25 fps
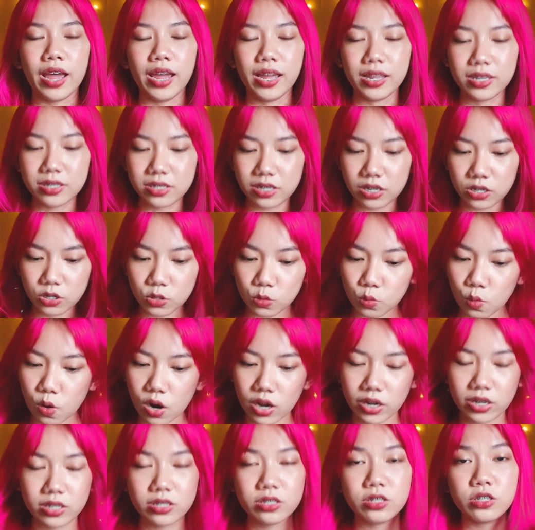and then you
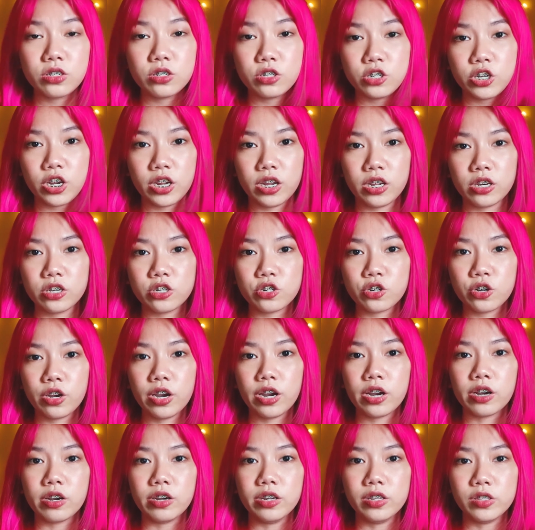wanted to change your
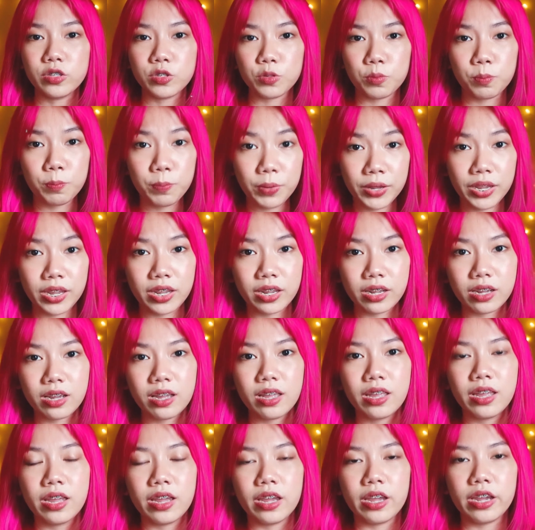hair into pink,
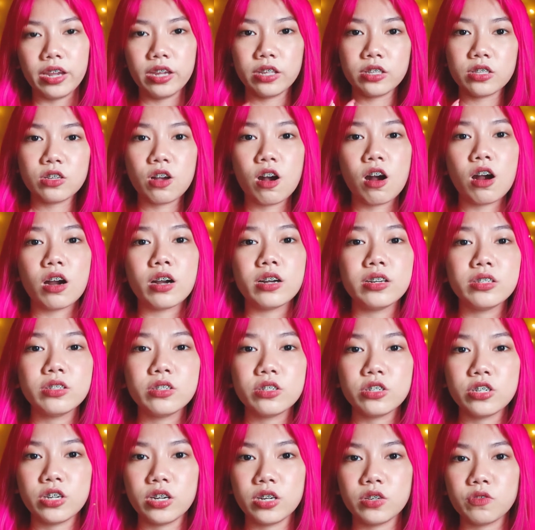it's hard
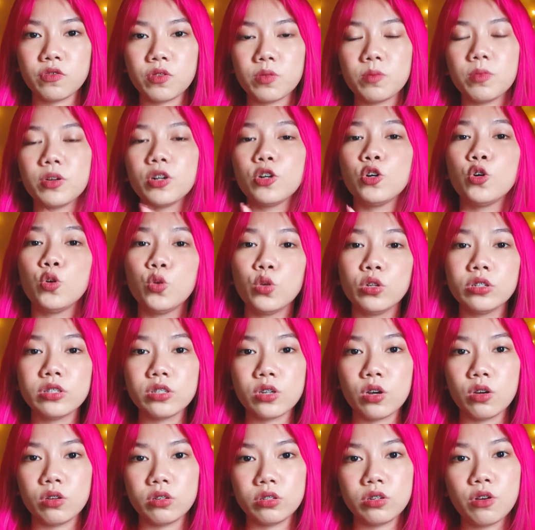to change from a cool
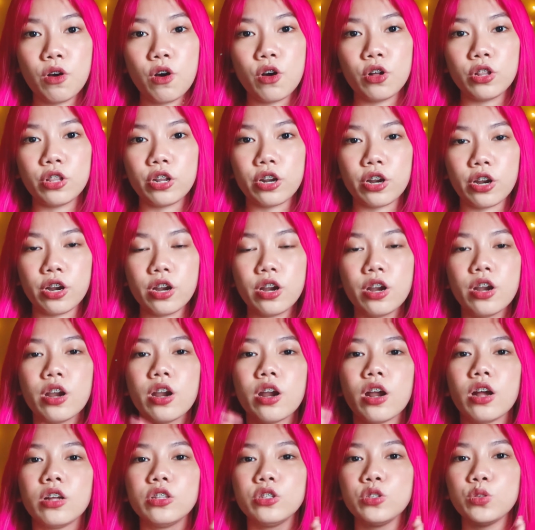tone color
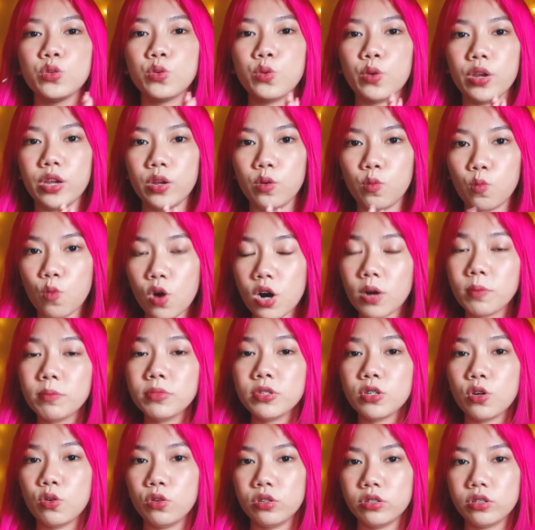to a
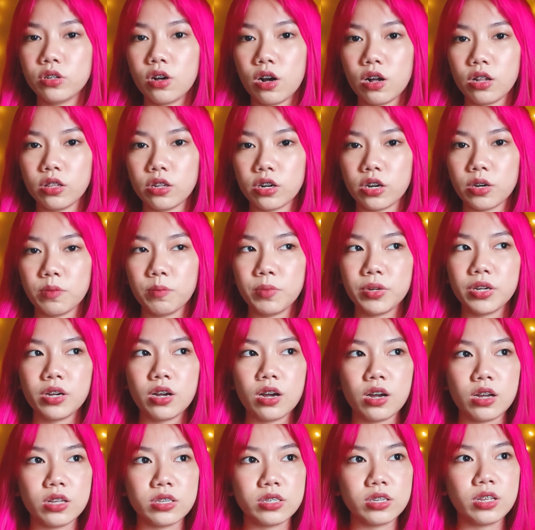warm tone color,
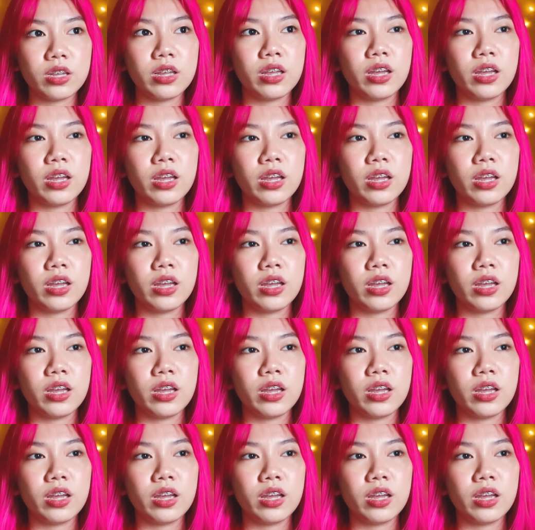because